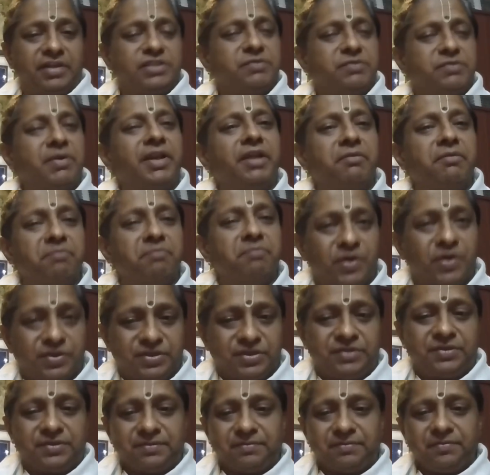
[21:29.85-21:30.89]
It's very
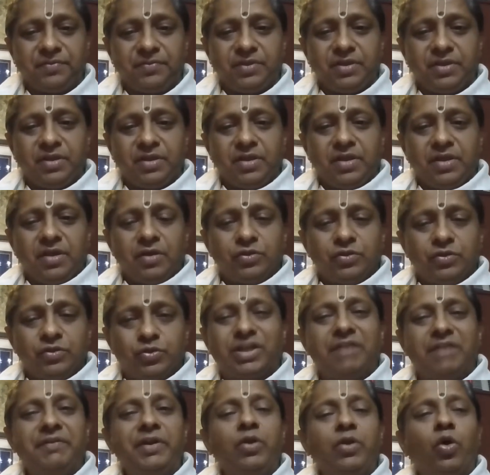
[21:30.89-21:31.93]
important so
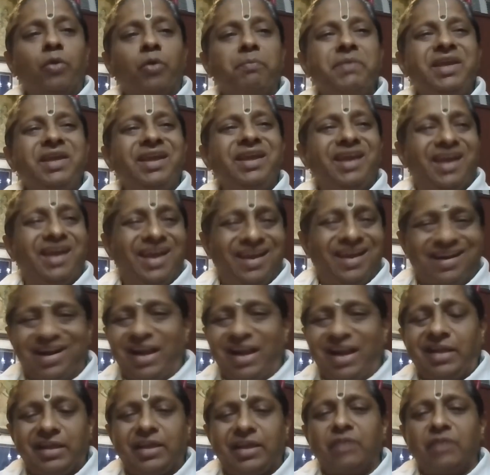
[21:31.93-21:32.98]
that we don't be
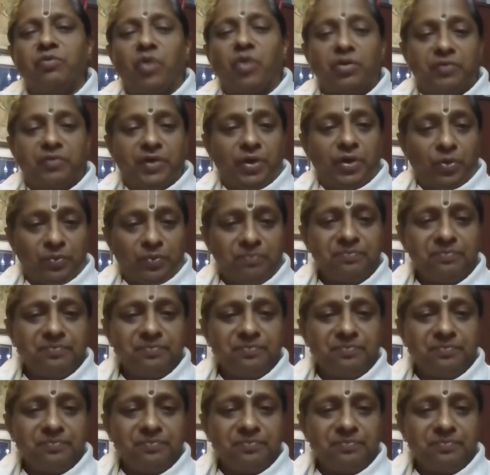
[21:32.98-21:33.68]
erratic in what we do.